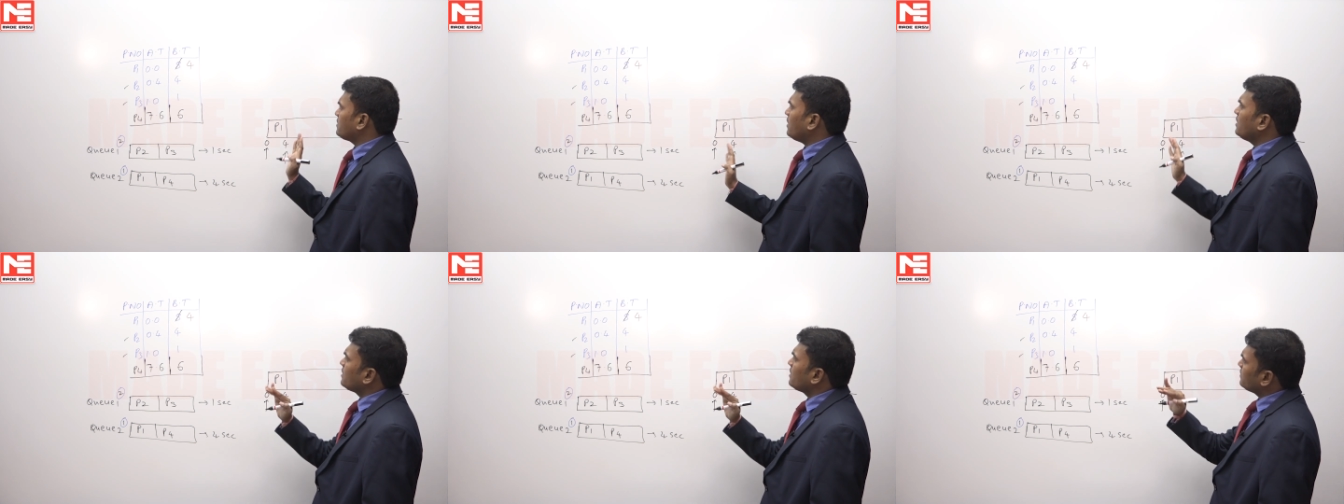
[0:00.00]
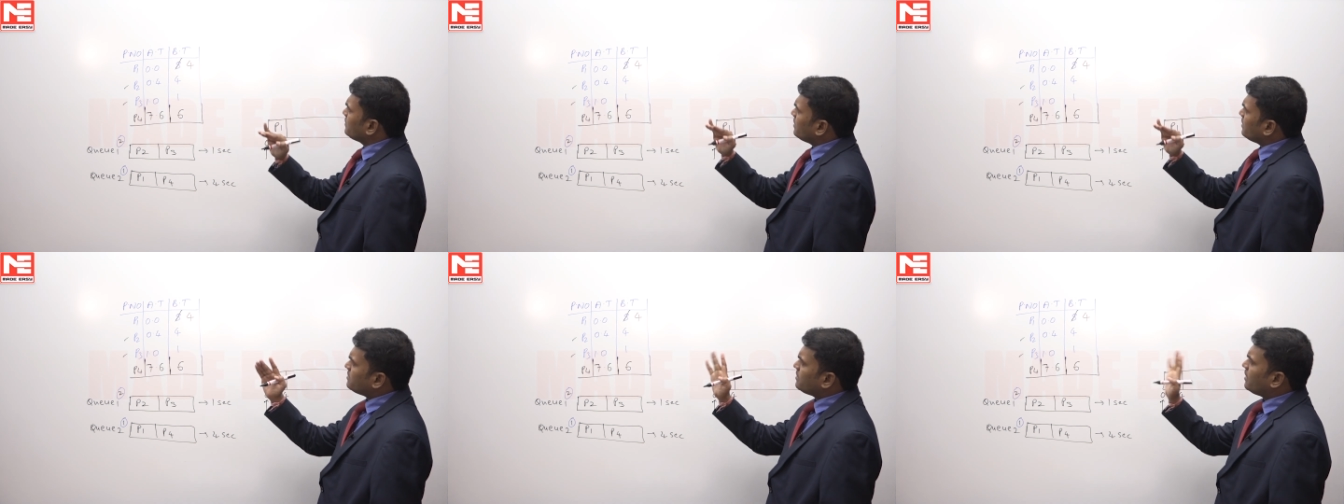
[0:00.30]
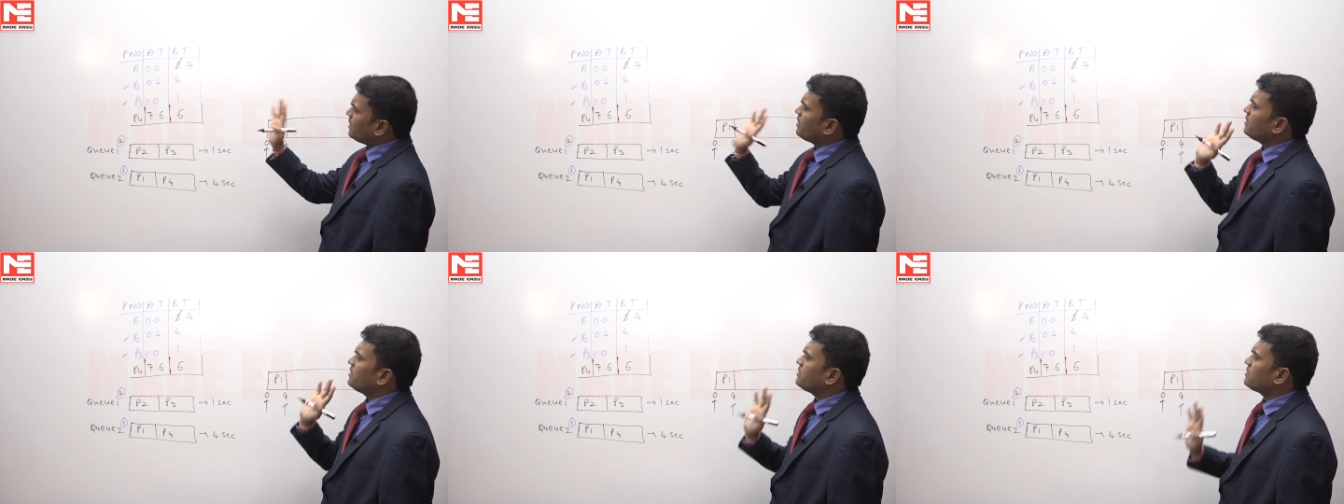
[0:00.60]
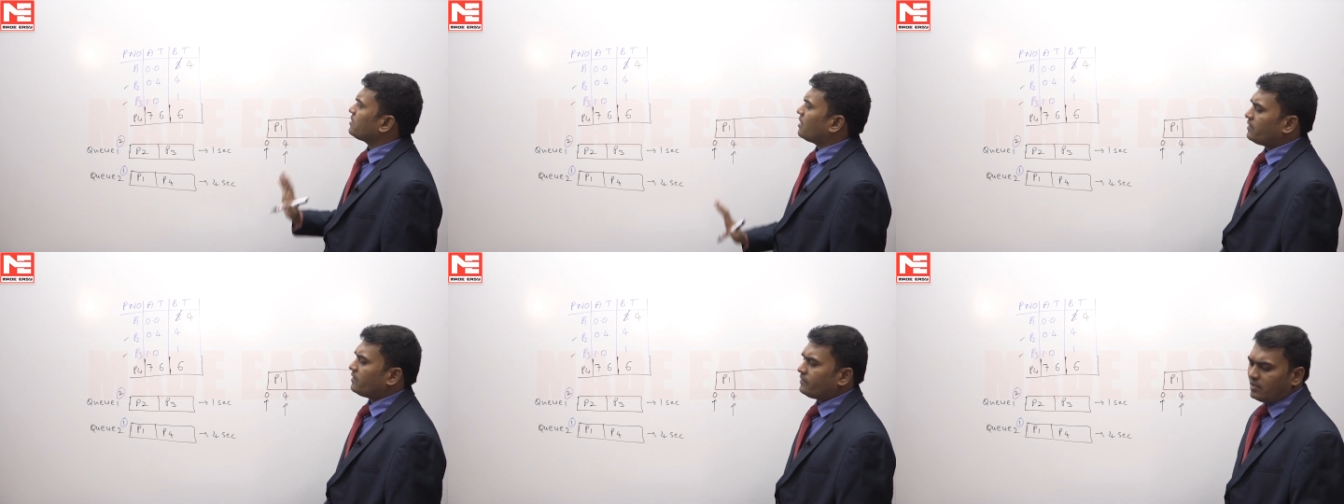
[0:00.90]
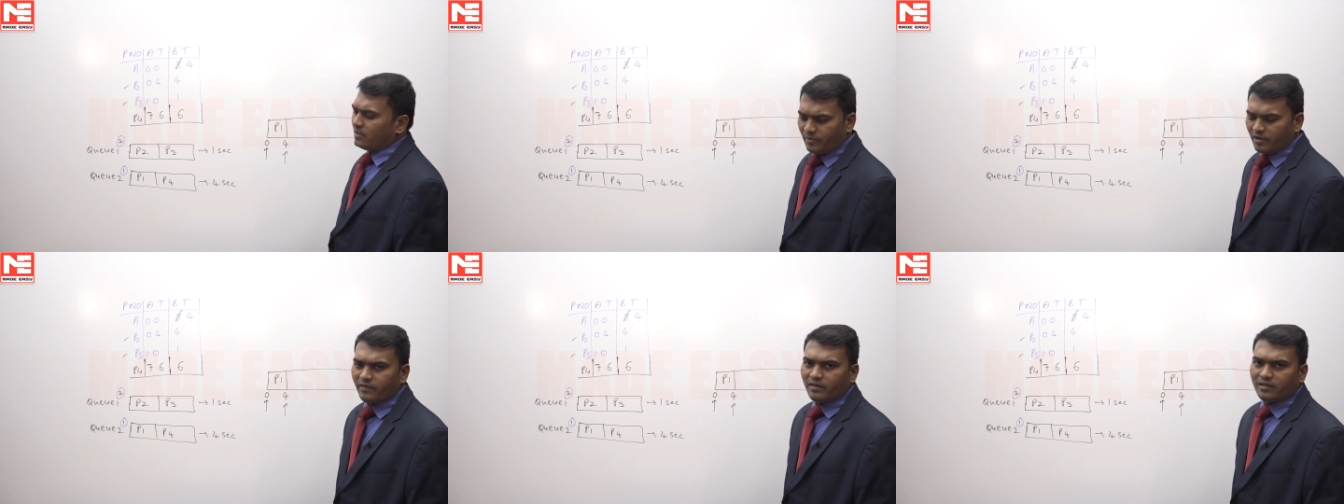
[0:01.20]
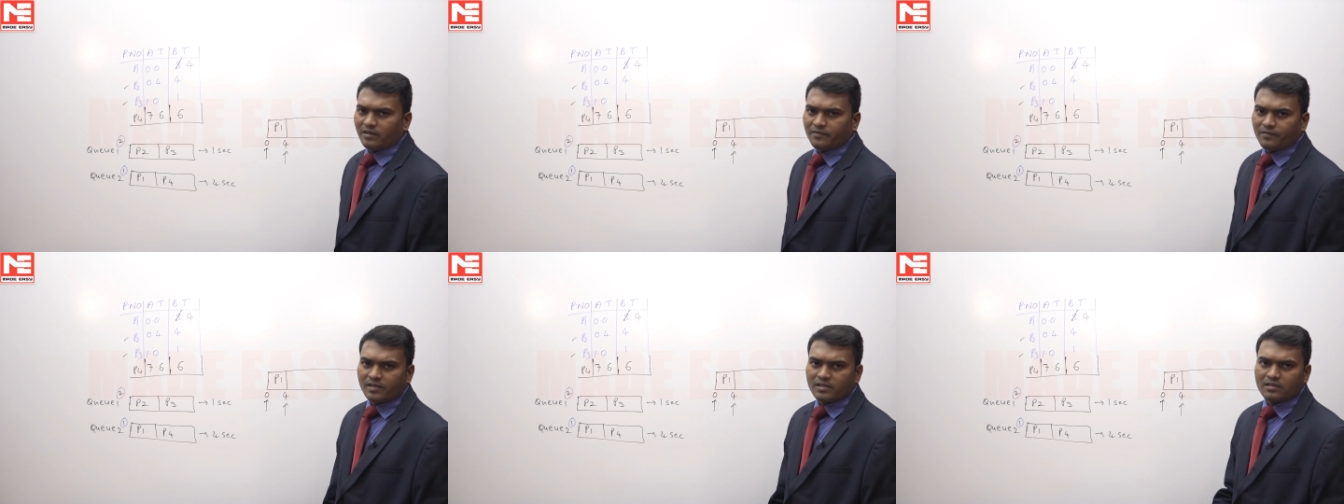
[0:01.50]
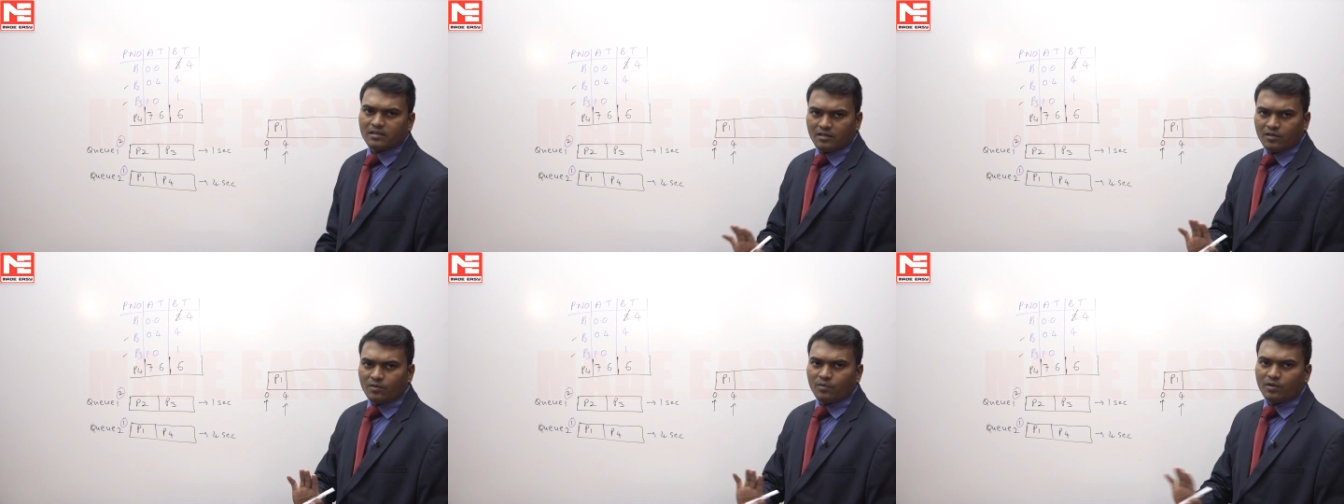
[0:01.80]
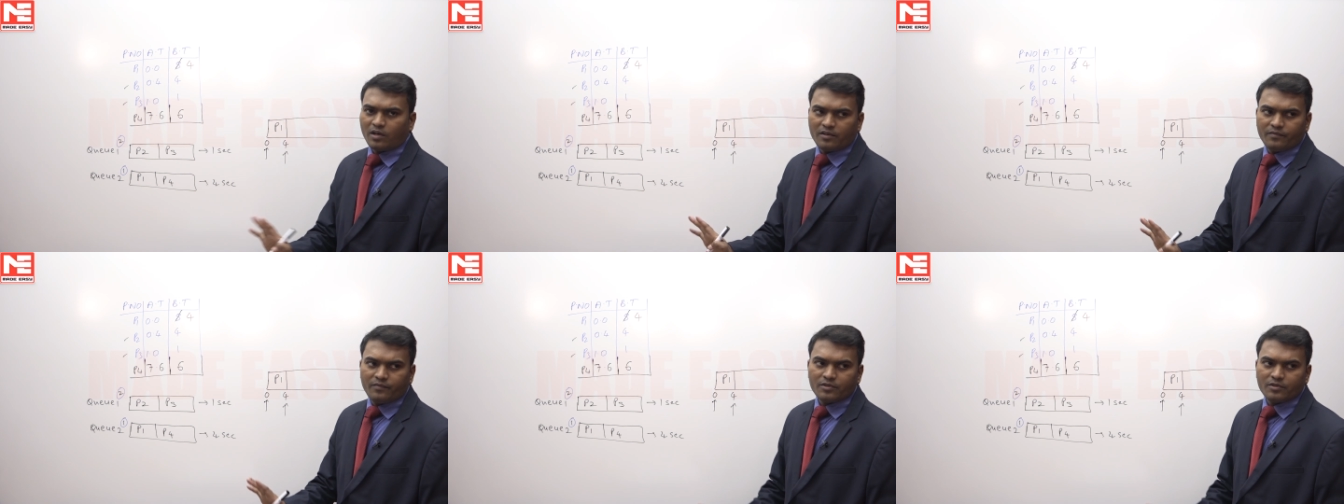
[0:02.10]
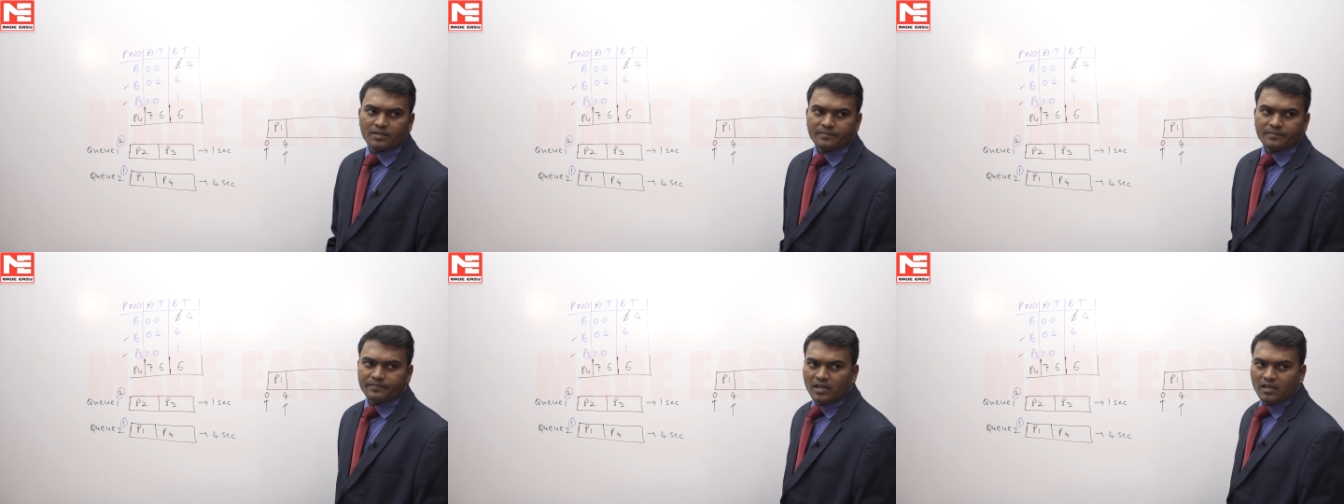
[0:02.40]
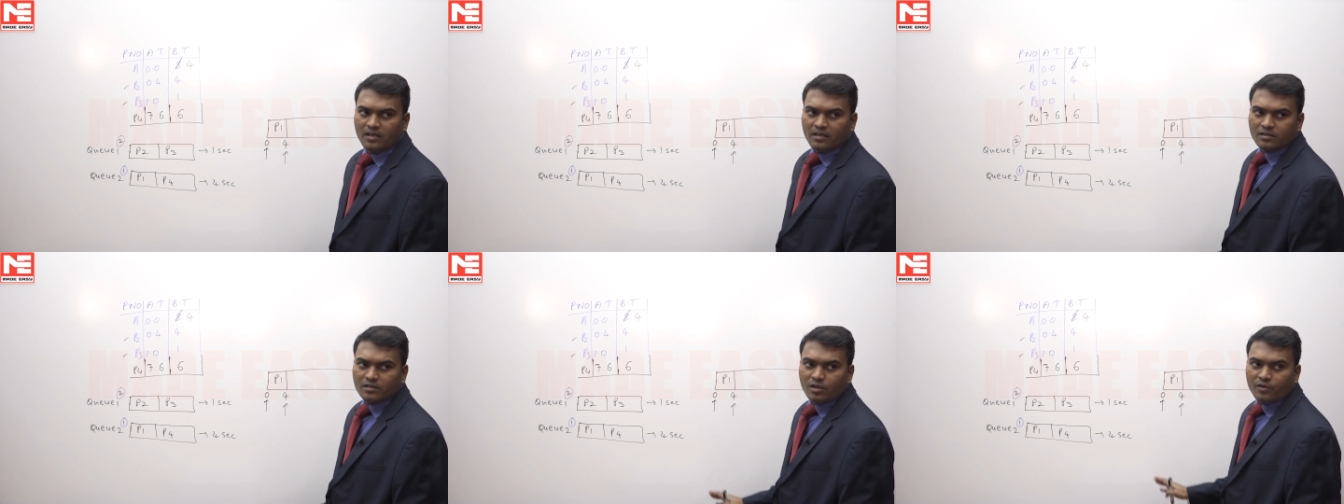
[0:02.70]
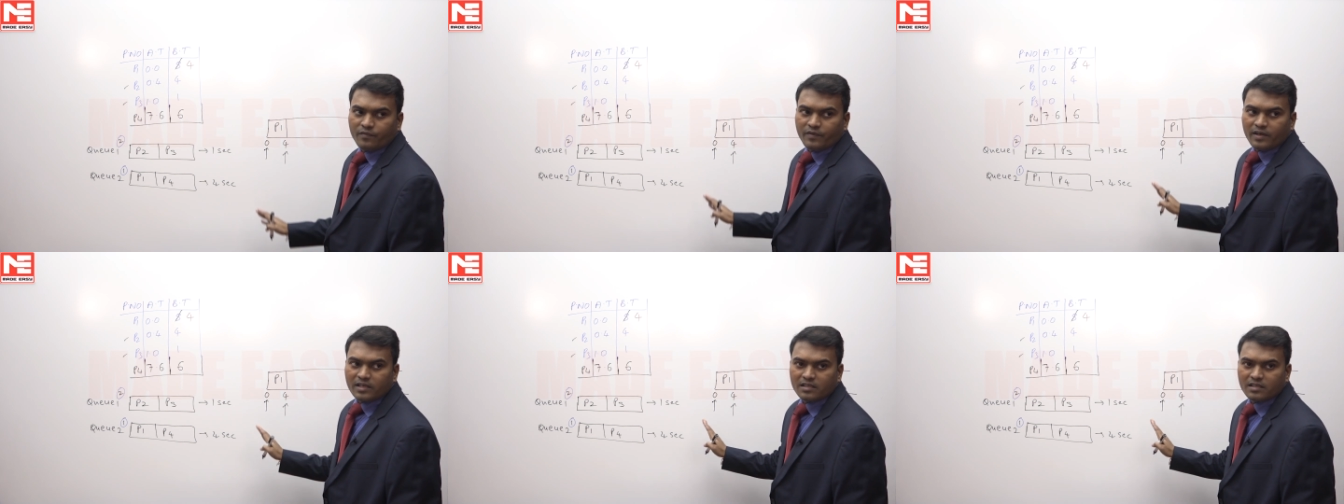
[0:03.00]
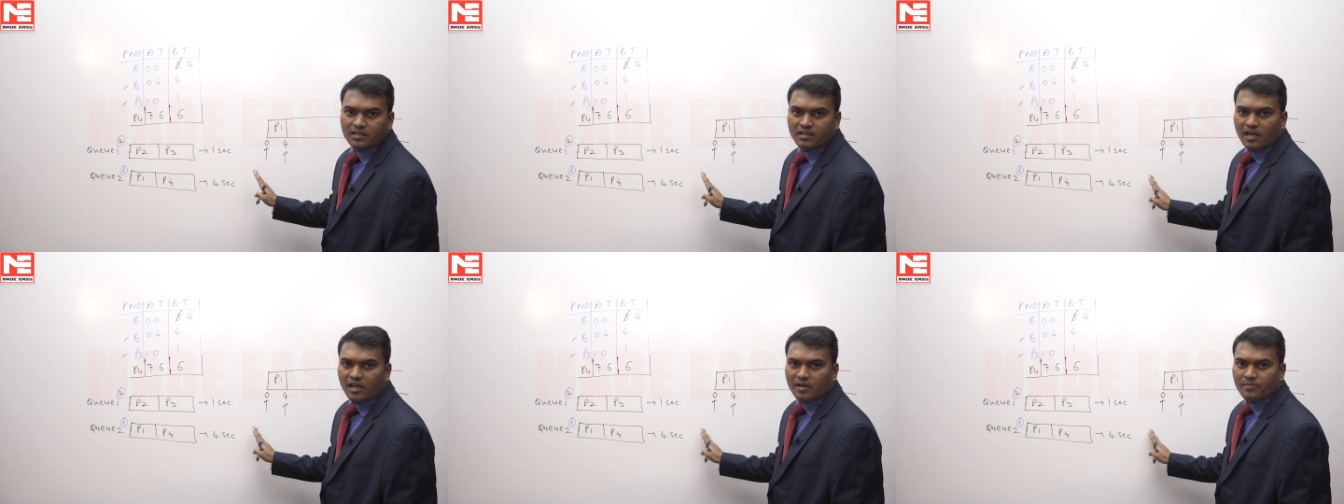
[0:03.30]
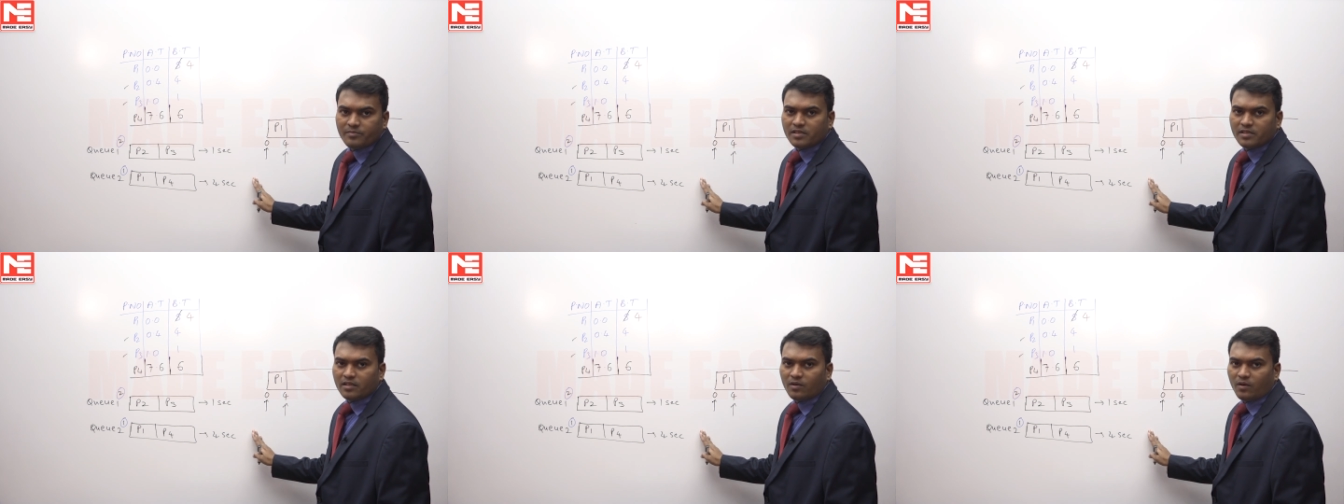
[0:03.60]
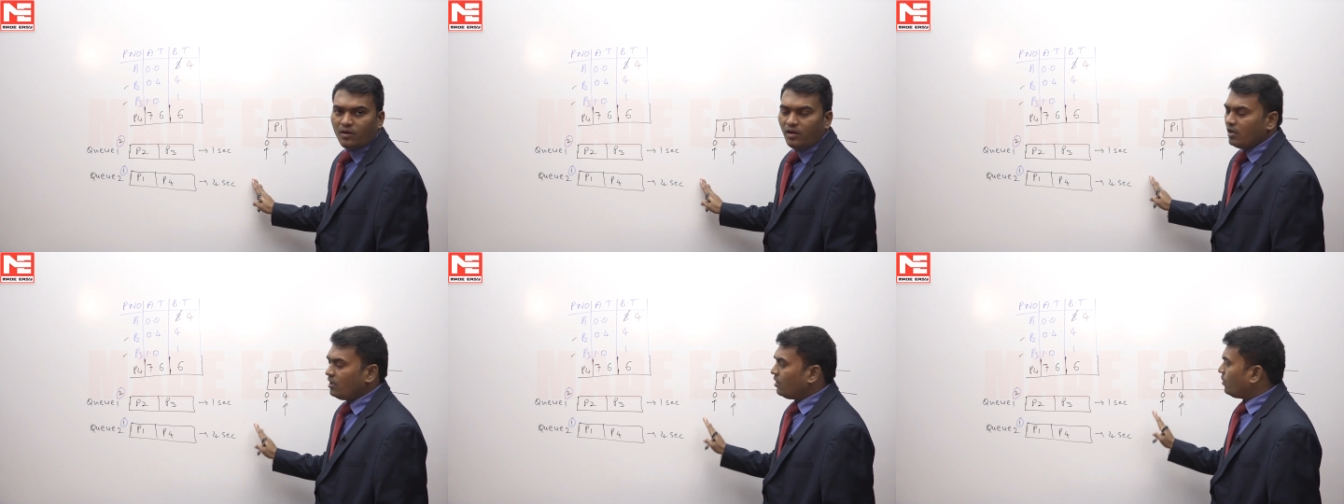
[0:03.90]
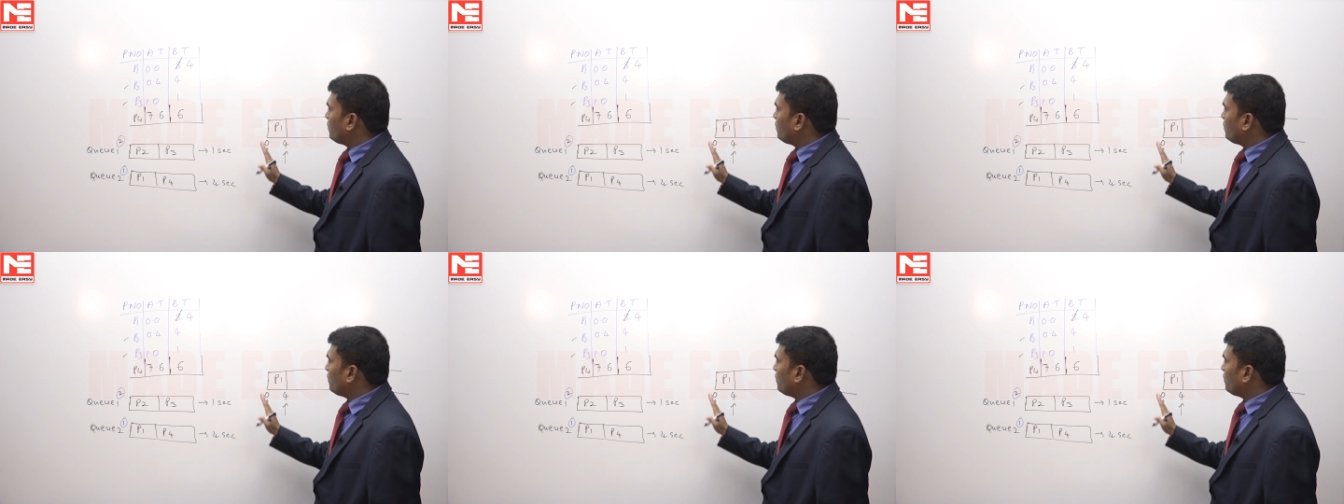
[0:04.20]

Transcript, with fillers: is there just directly start with the P1 first no confusion. So first at time 0